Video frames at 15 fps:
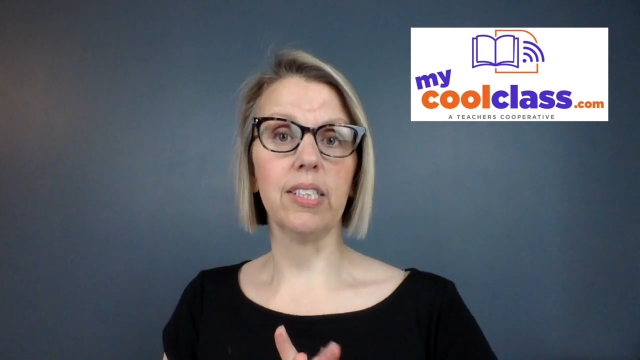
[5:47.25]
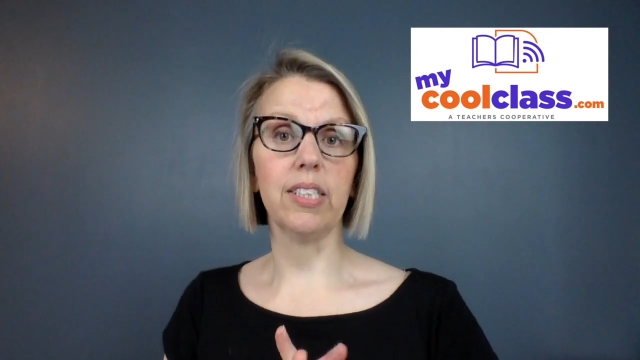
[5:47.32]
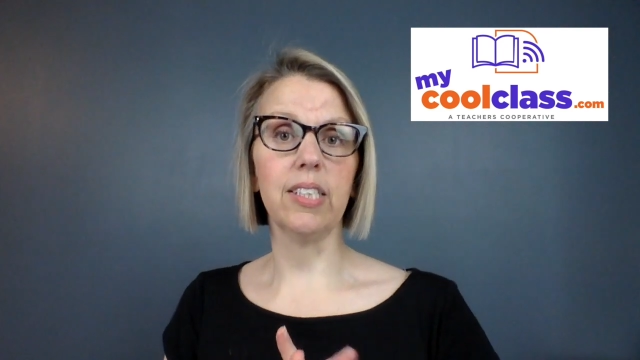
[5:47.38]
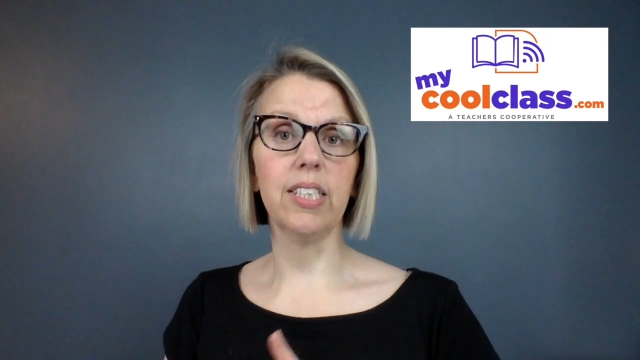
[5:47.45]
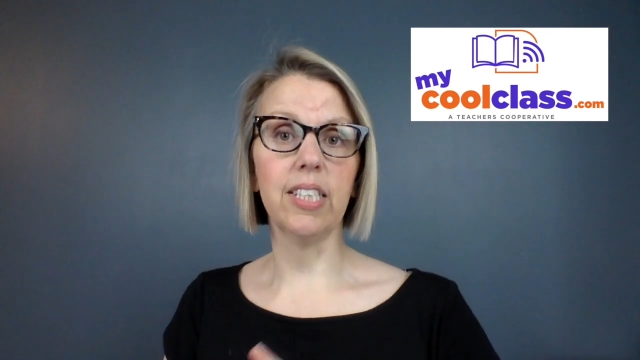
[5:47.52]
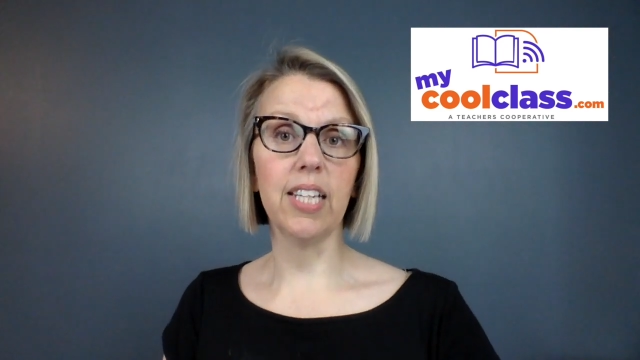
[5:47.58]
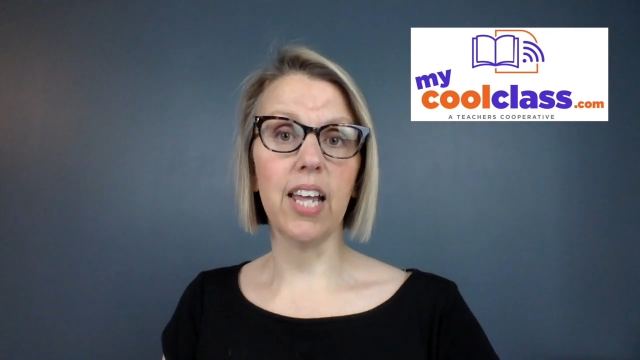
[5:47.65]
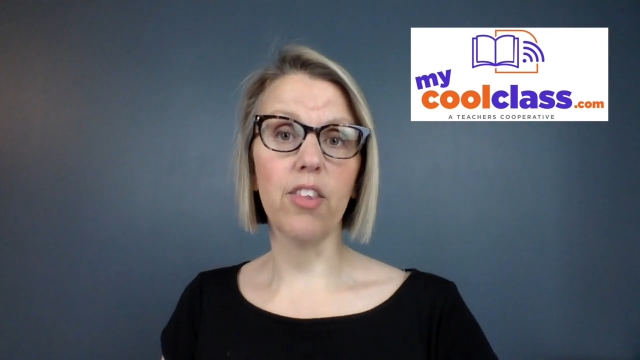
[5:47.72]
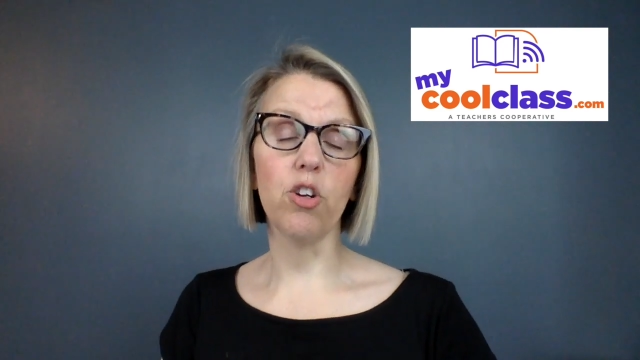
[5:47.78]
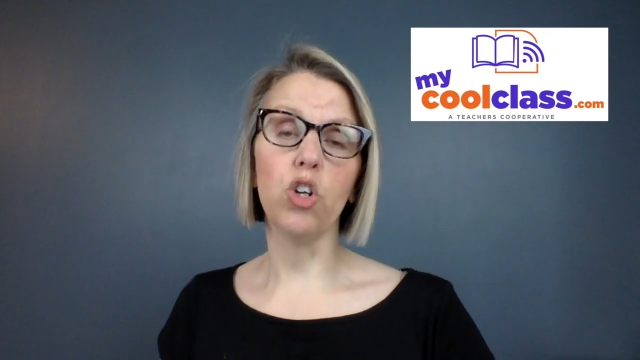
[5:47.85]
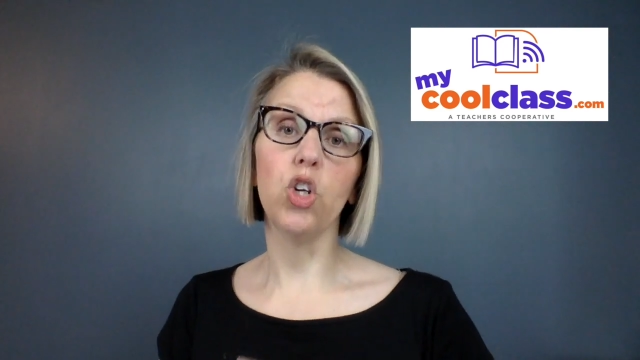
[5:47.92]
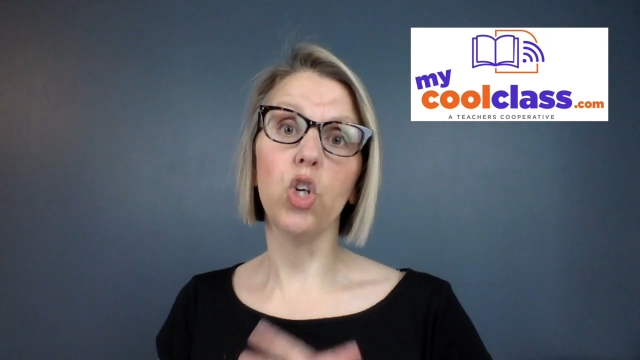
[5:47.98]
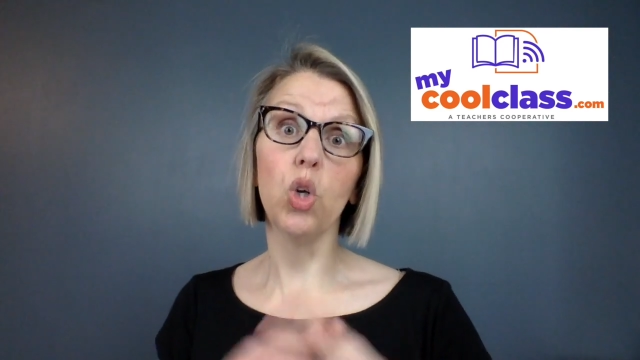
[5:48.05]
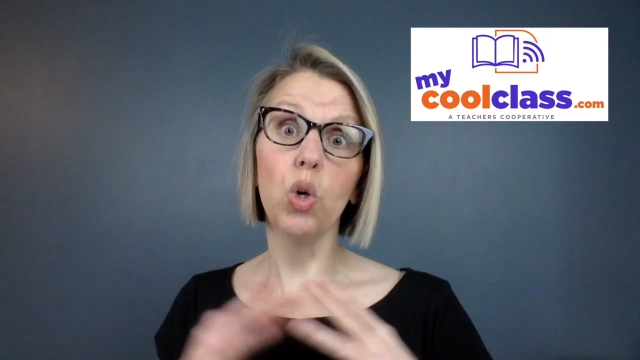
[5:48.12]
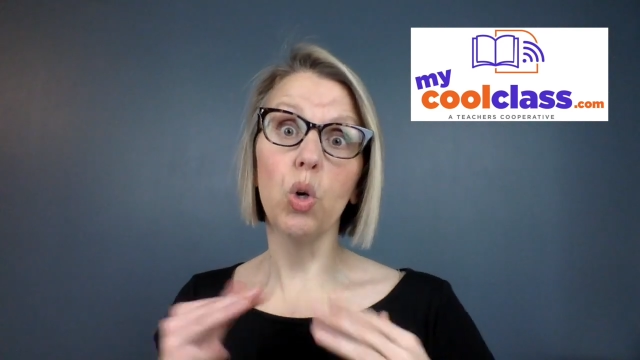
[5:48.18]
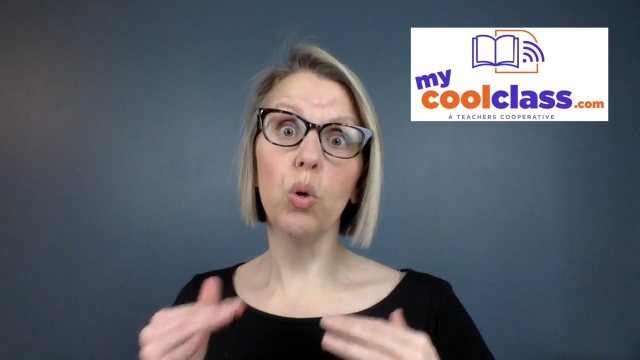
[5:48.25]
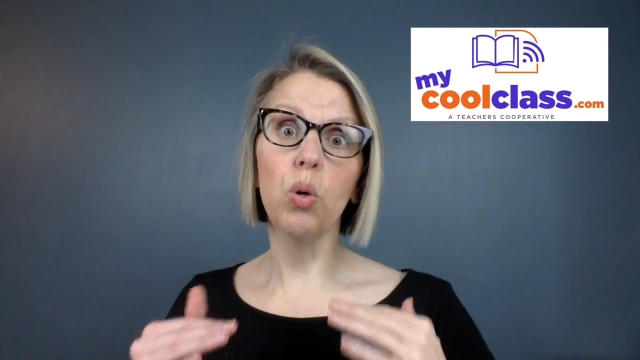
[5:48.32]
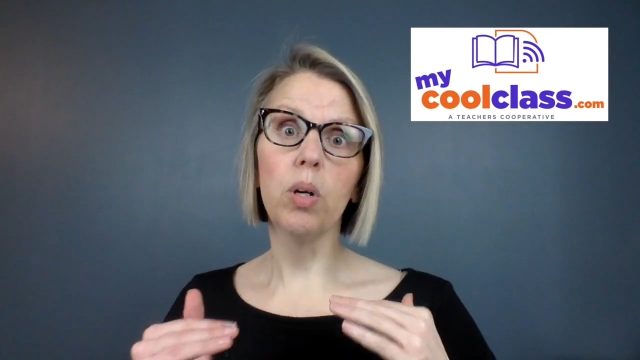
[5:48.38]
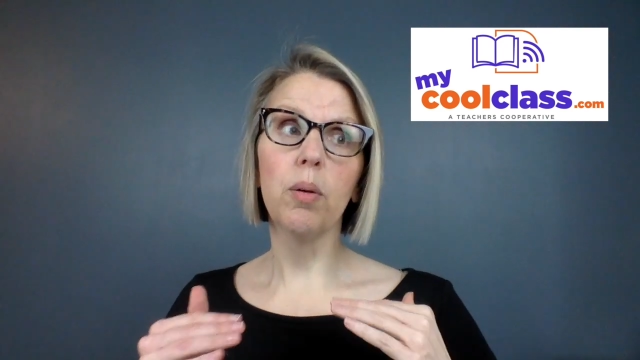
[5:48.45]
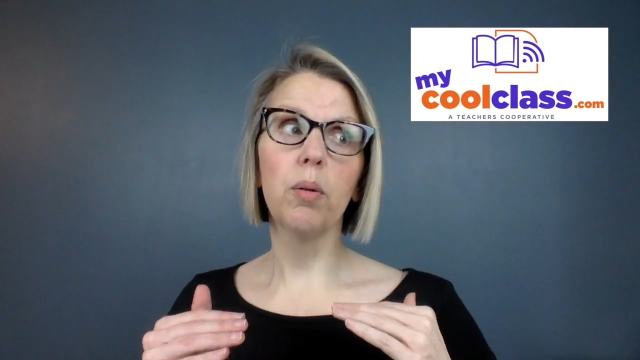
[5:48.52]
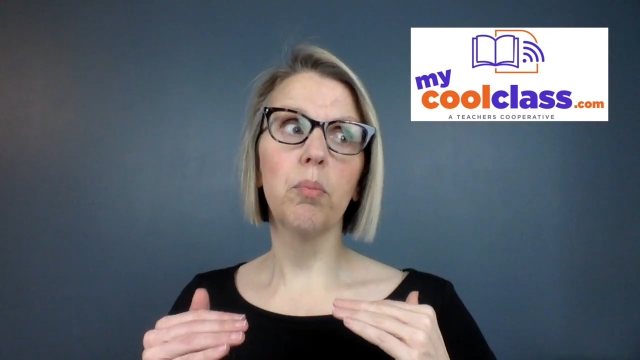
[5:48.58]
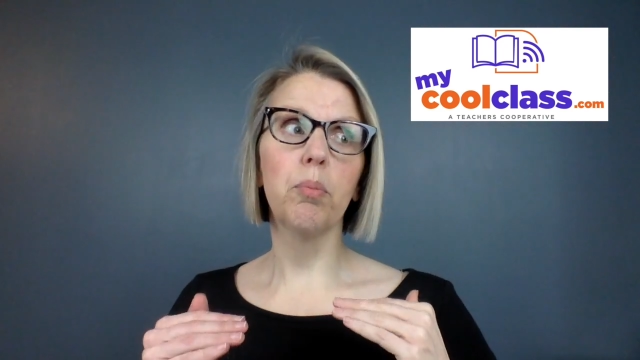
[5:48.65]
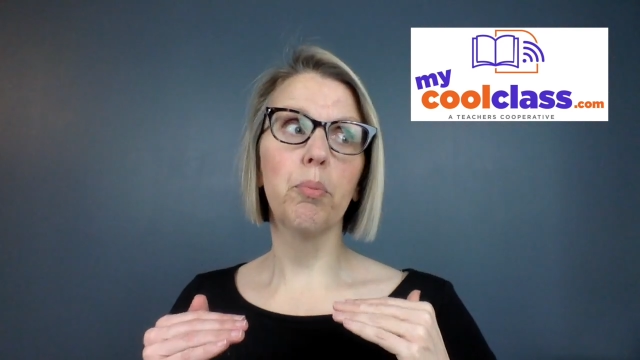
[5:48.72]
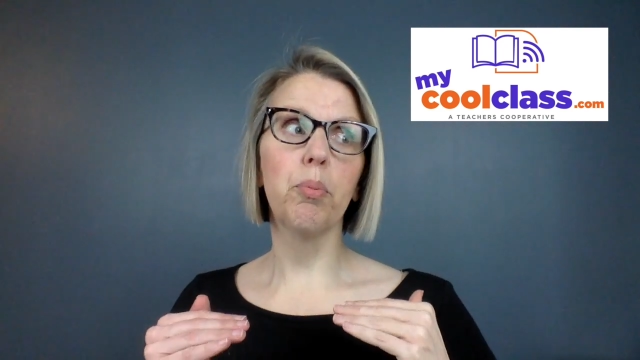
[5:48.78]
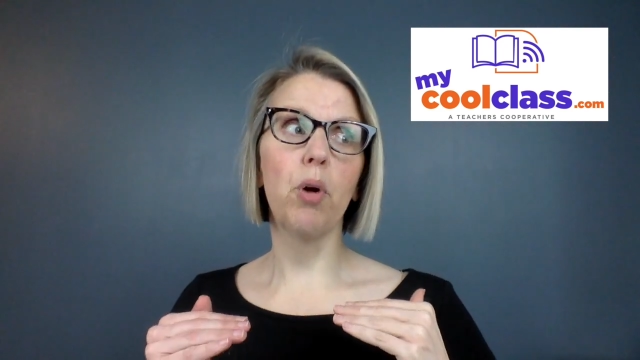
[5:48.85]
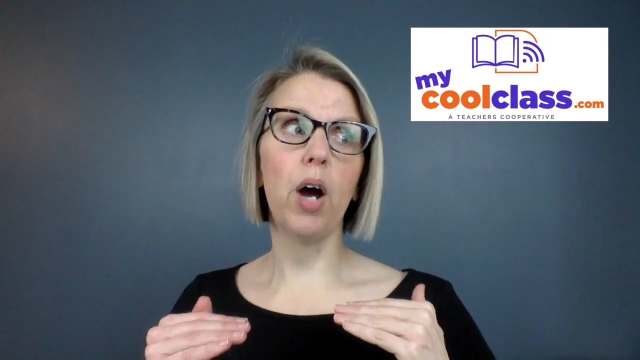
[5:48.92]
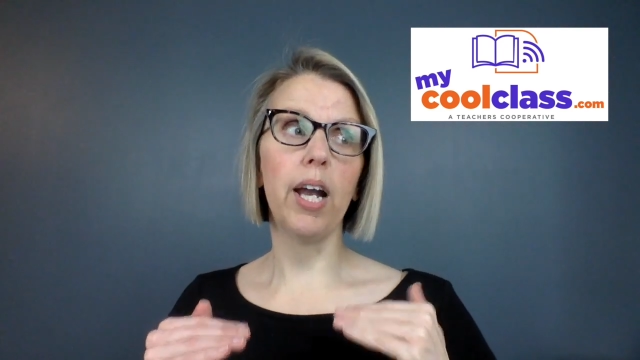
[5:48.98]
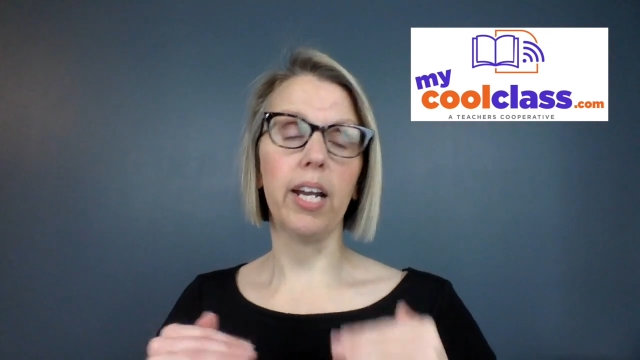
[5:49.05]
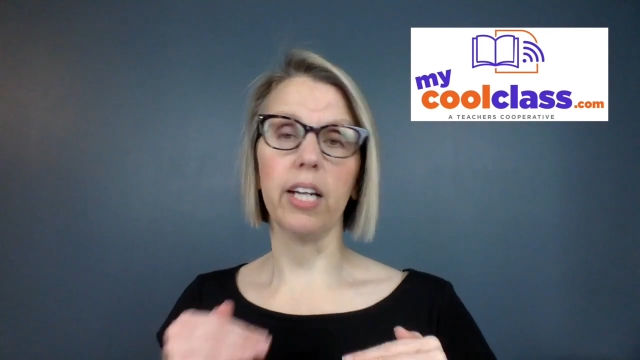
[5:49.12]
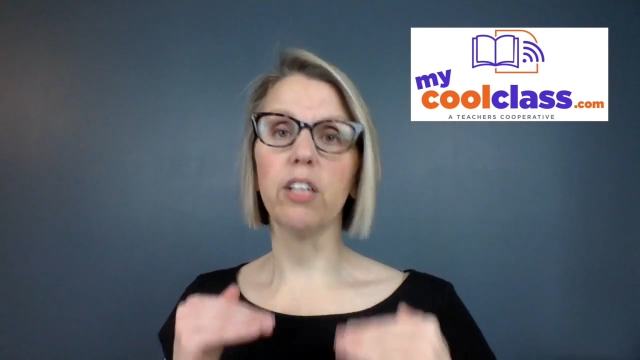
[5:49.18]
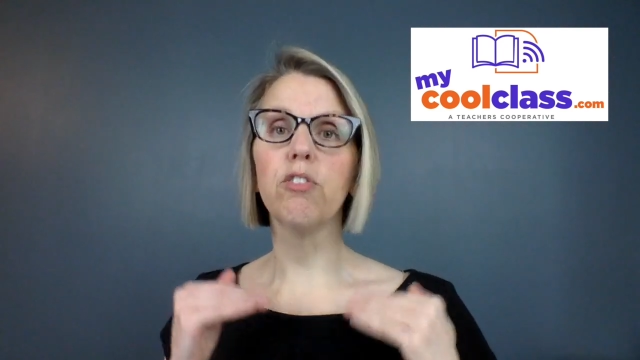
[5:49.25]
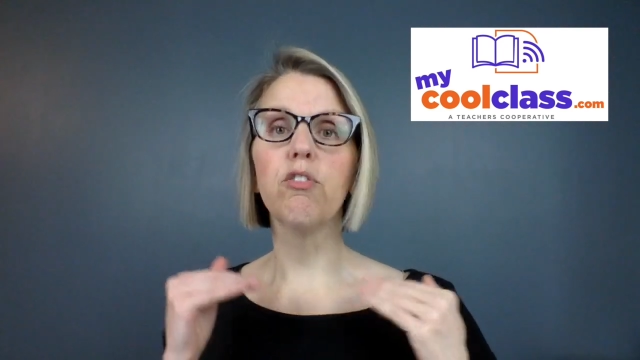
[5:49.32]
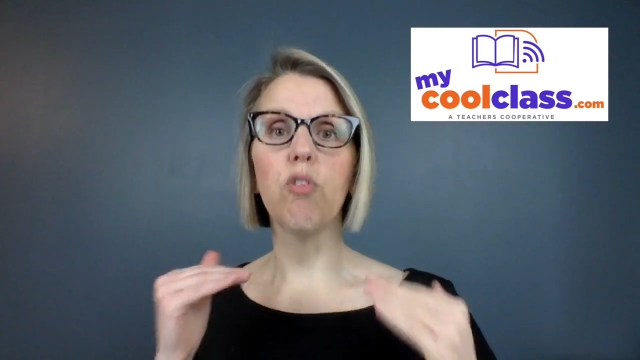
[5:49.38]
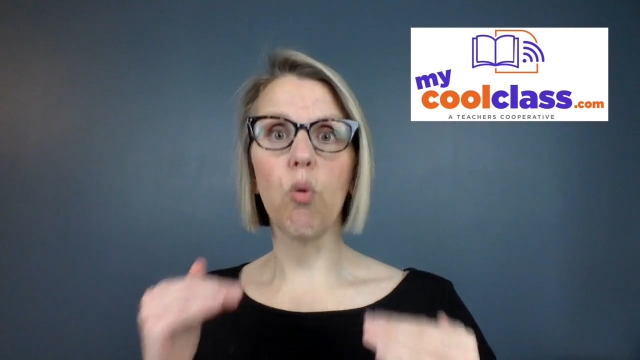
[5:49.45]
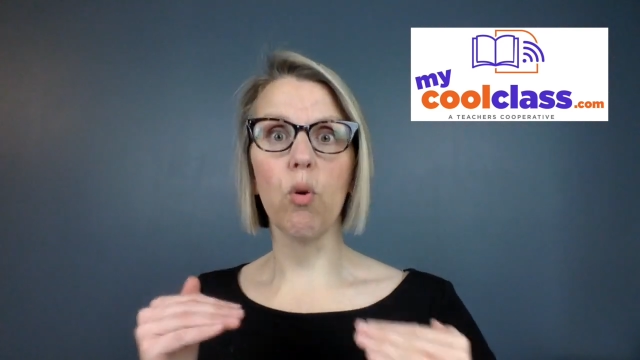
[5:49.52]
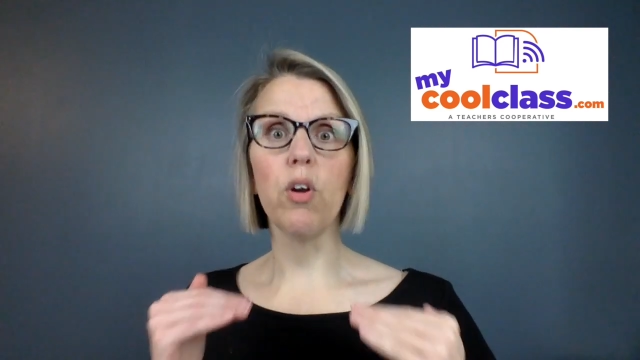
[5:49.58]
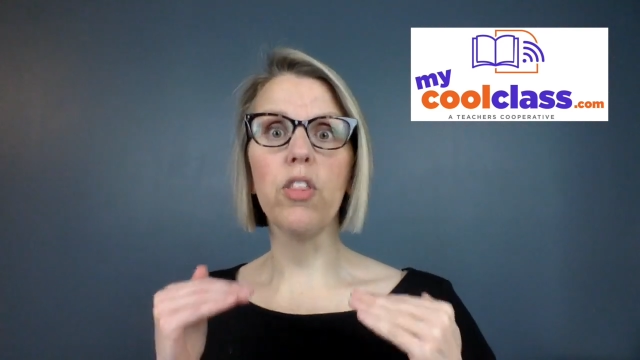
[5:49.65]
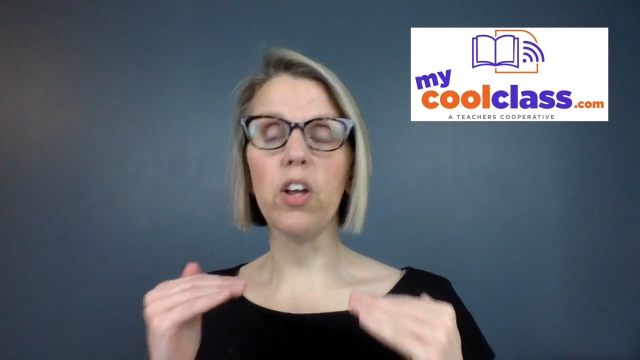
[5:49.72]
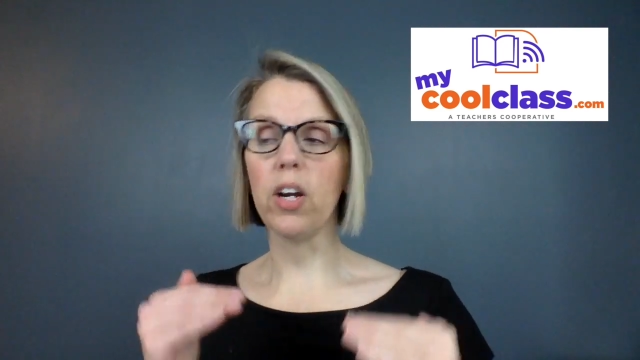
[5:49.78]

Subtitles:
This is another new product for their